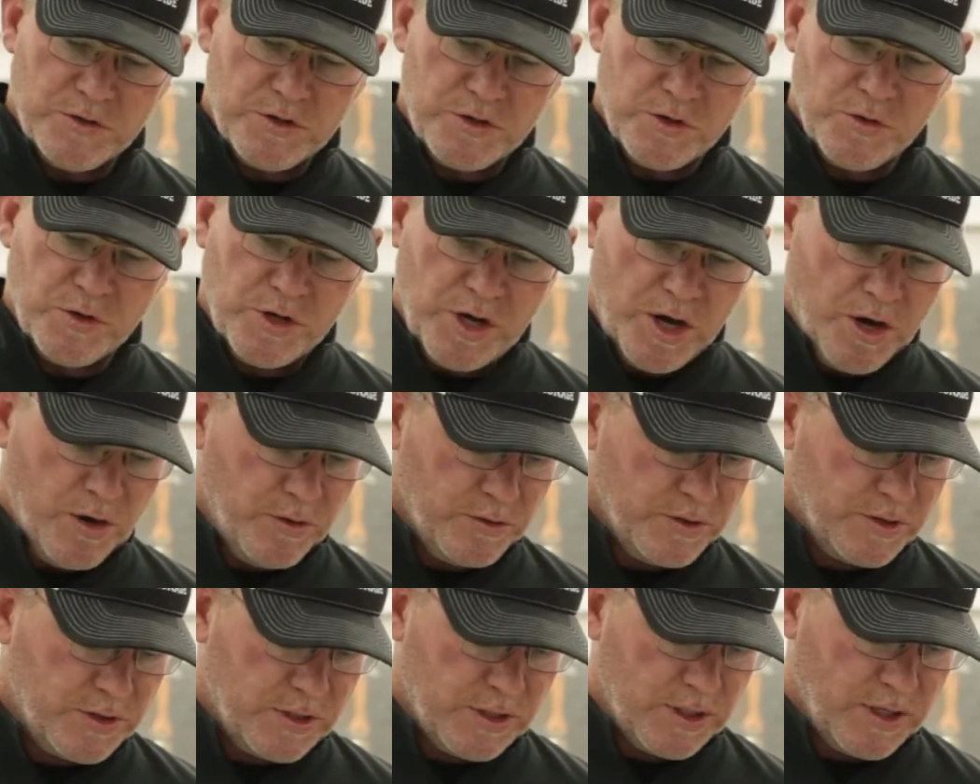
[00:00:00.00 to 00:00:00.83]
2
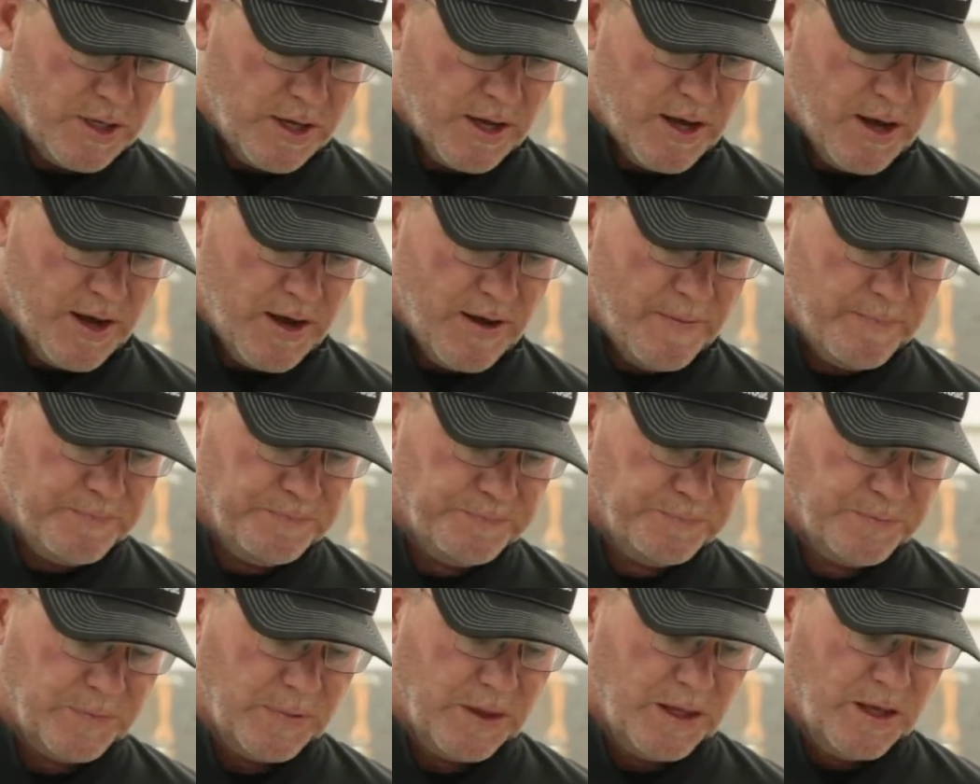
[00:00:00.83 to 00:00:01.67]
coats,
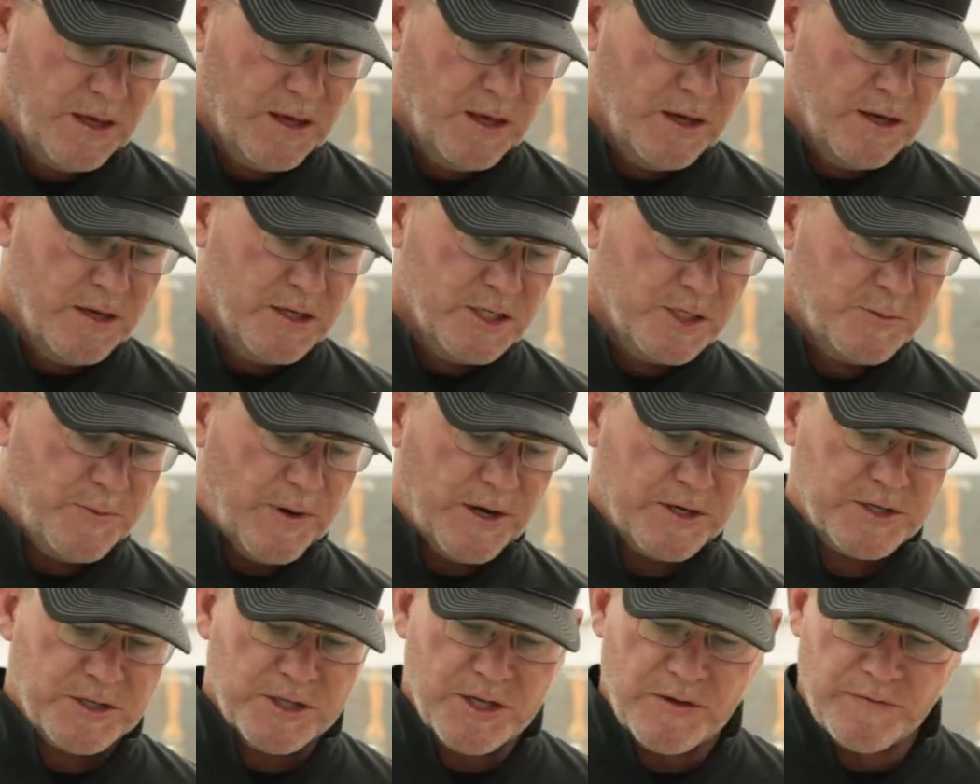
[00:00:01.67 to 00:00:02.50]

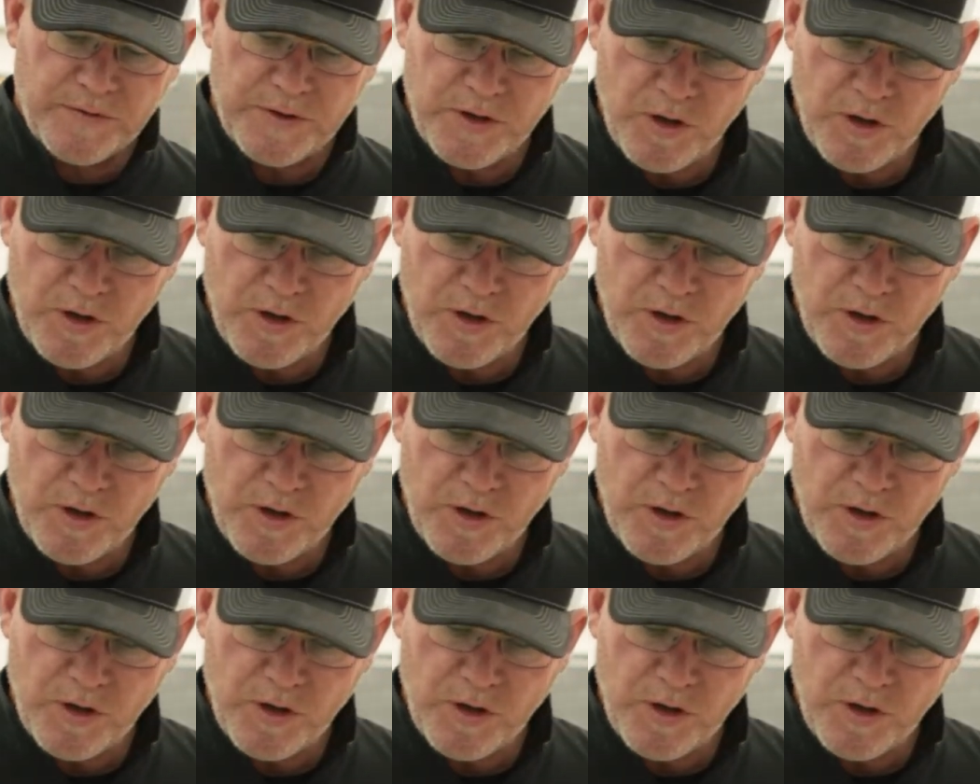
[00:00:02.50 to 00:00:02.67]
especially if you